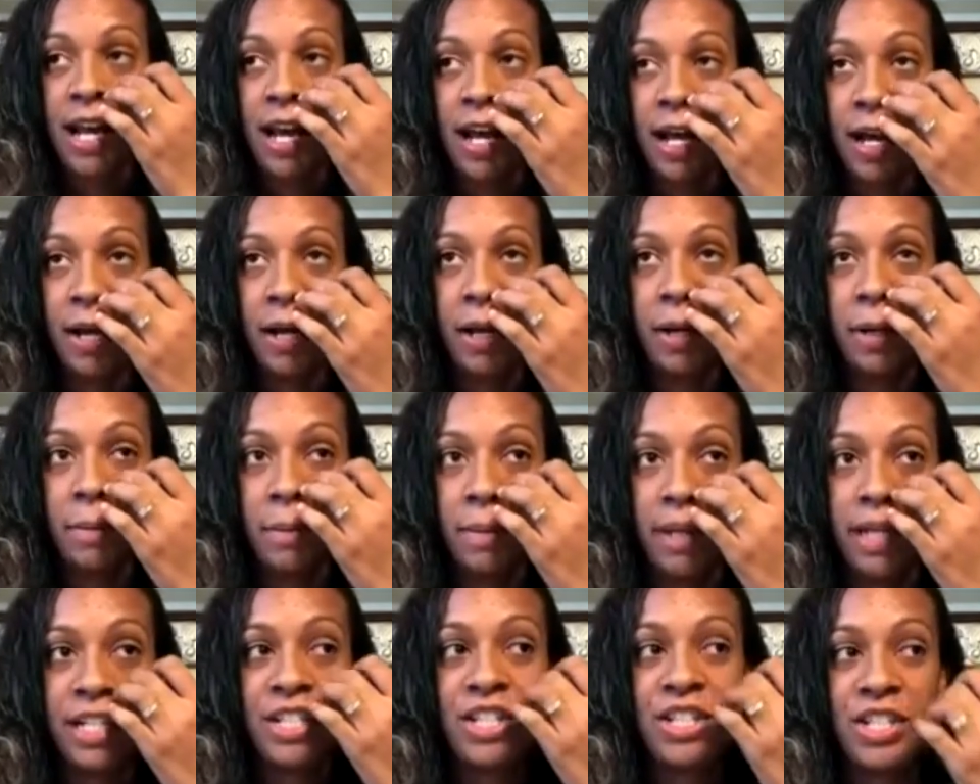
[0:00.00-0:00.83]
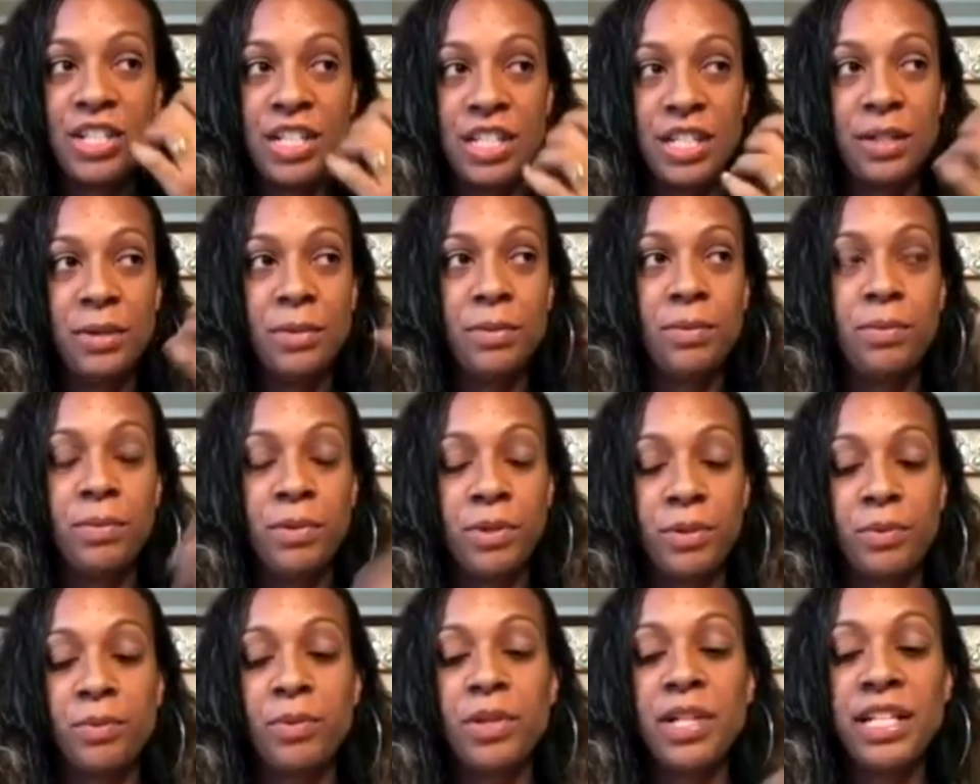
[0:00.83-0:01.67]
Um, and she
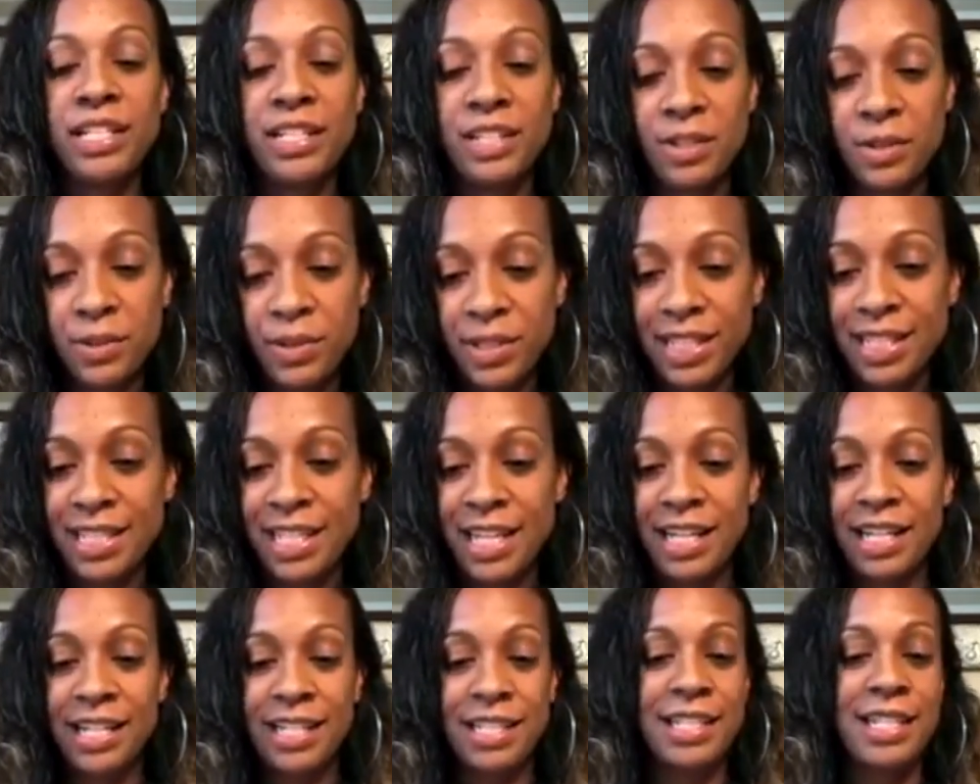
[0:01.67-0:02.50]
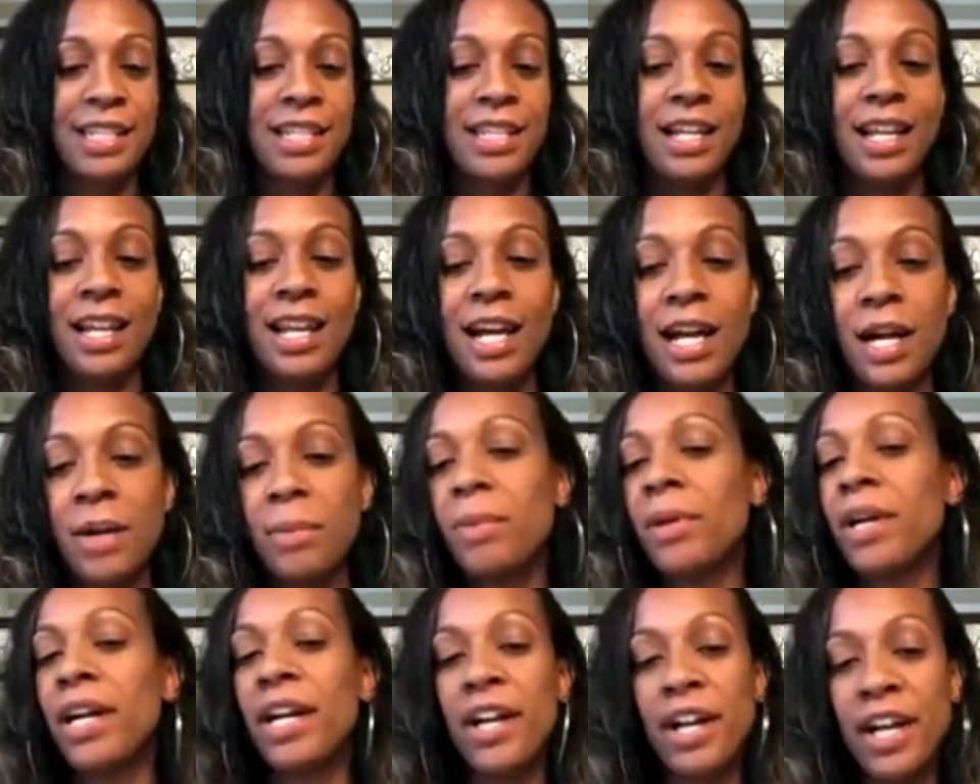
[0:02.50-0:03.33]
would read to us, take us to the
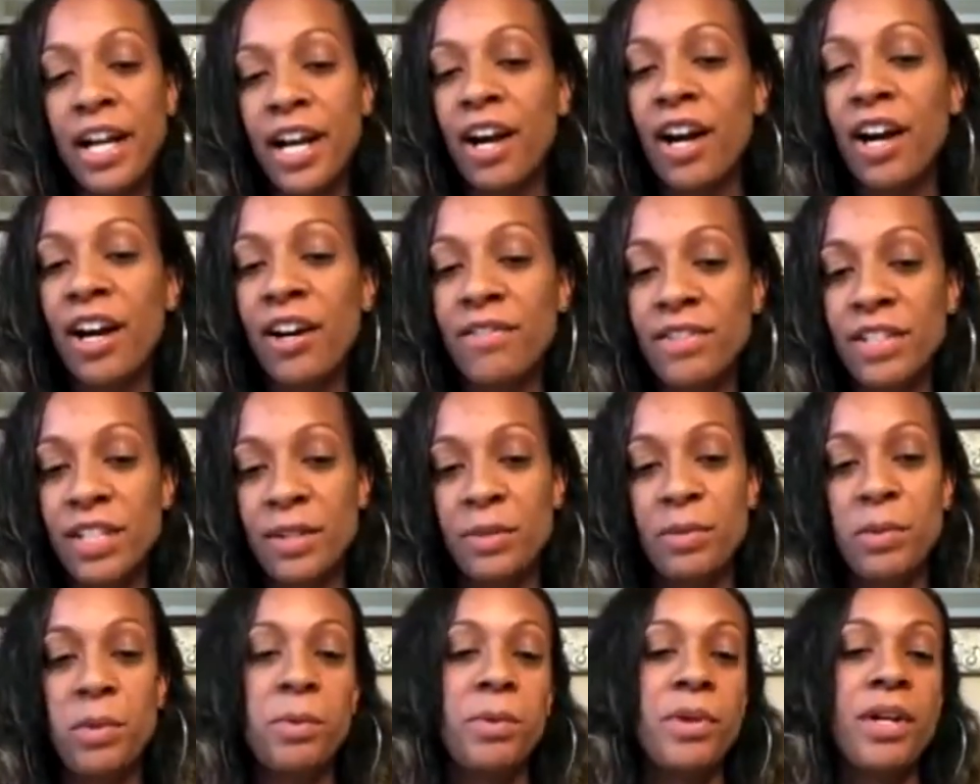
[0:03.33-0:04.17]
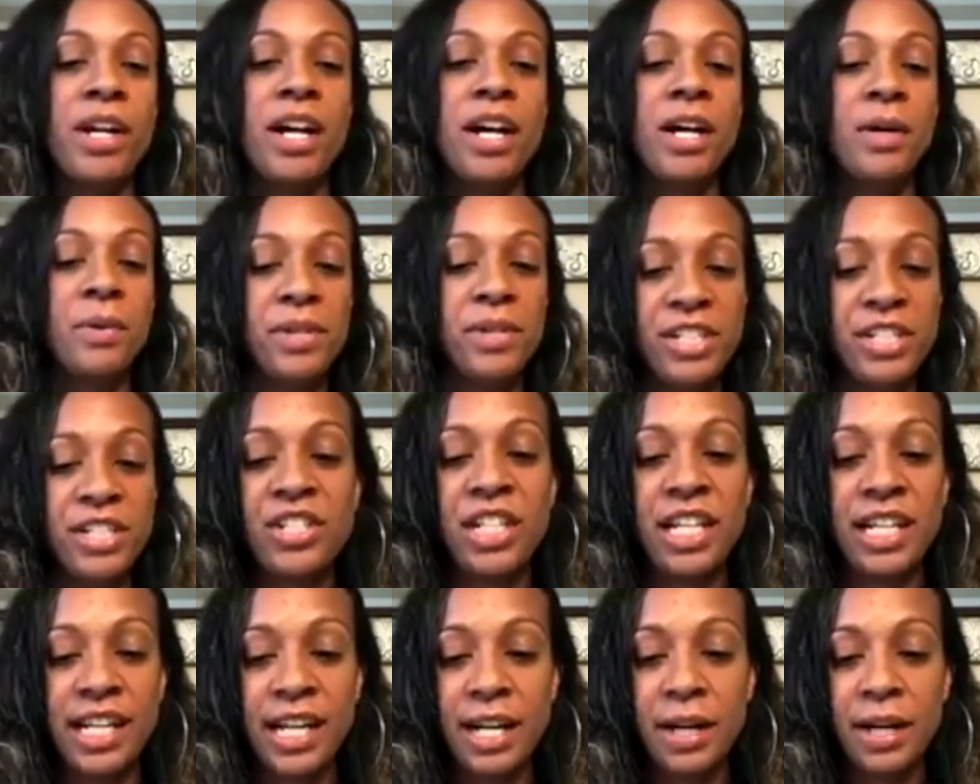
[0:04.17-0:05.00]
library often. We would always
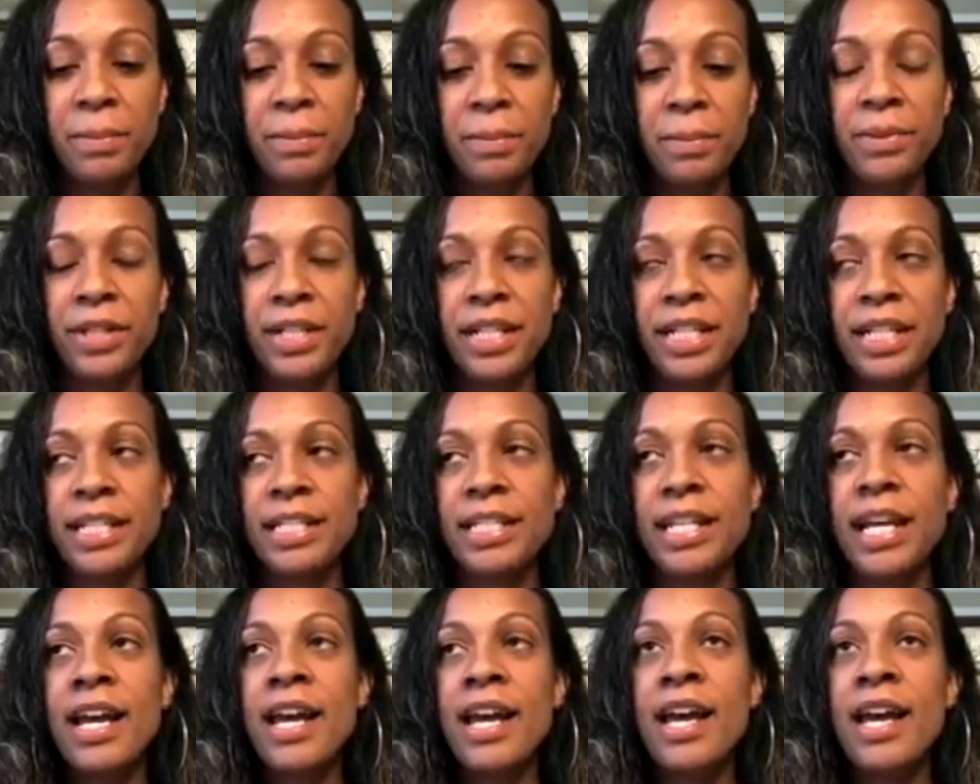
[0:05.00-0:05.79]
check out books.